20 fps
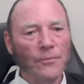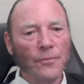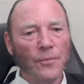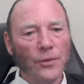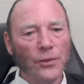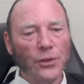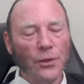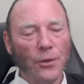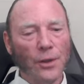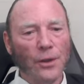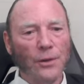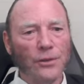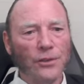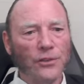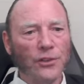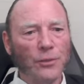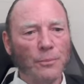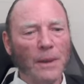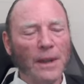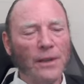So there's a
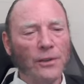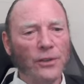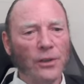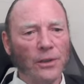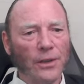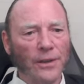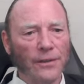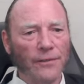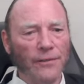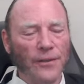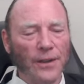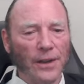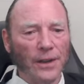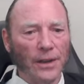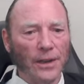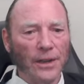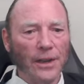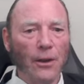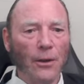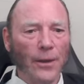spatial
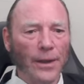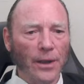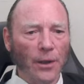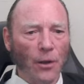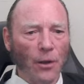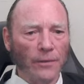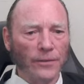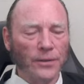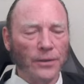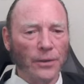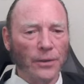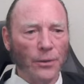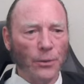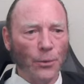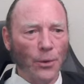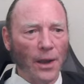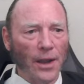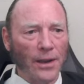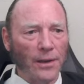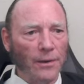infinity going off to the
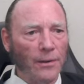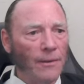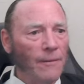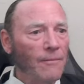right.